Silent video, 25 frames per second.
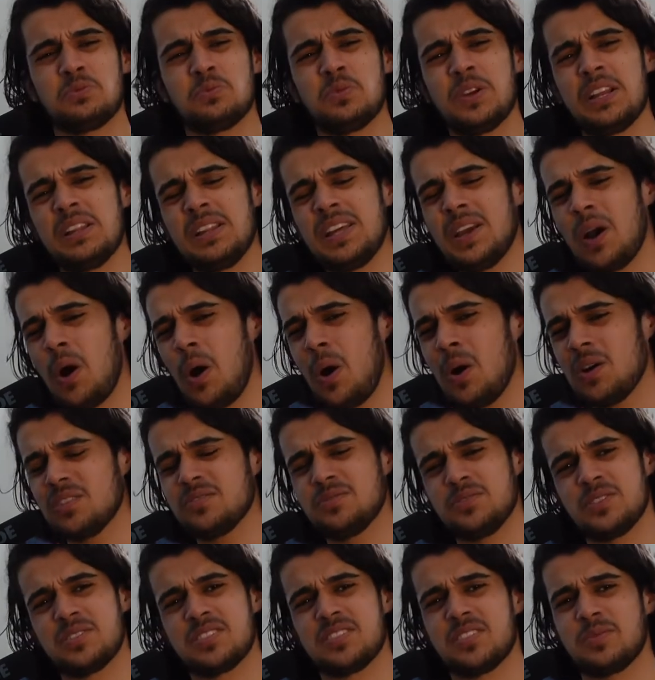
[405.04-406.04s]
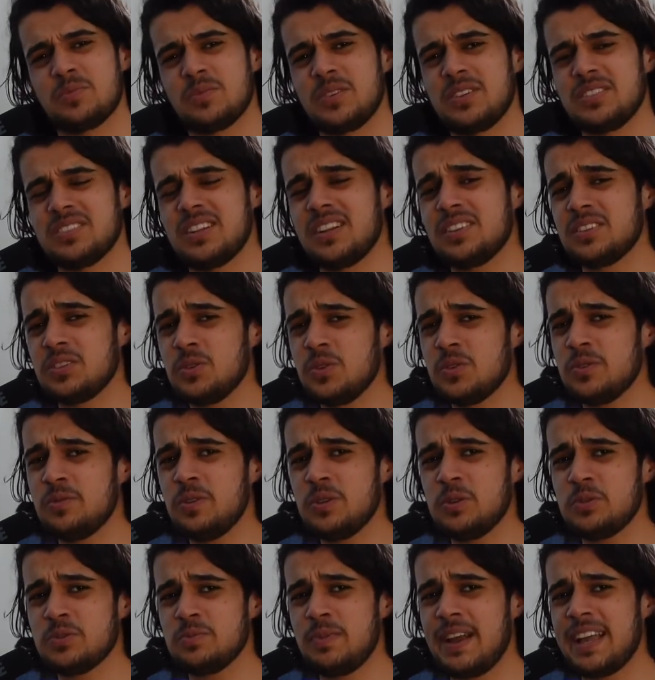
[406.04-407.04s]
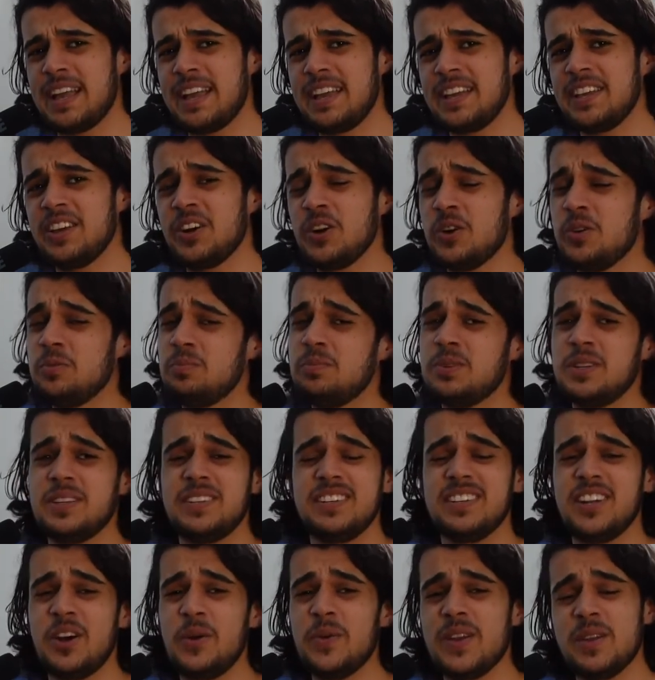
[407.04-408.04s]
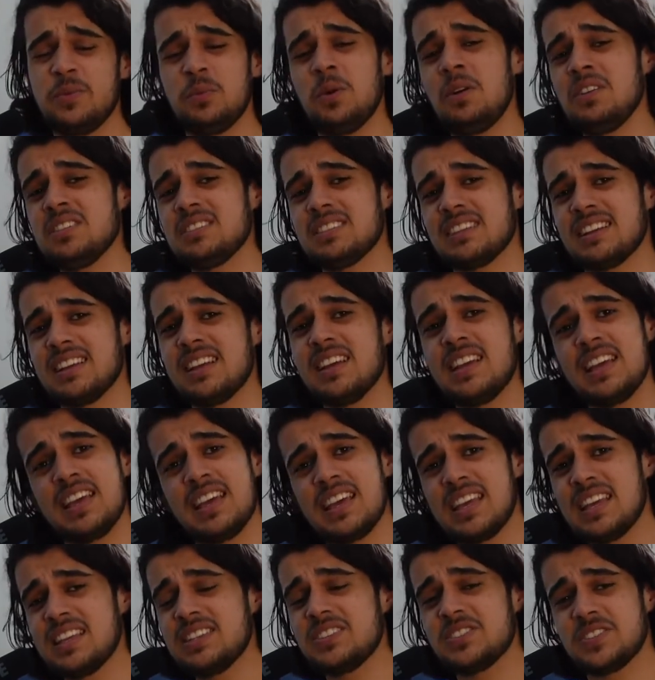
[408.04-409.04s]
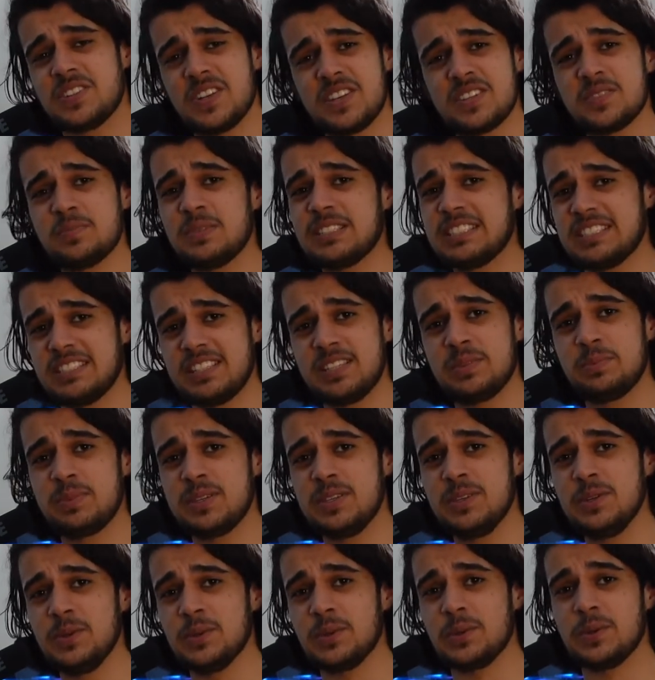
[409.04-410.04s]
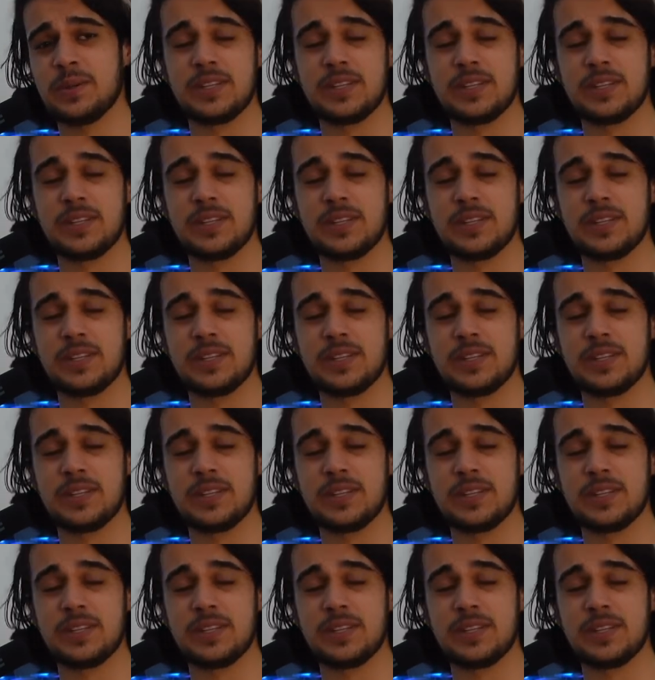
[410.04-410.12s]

really hot for some reason. I thought it was my AO, but no, it wasn't. It's just my CPU.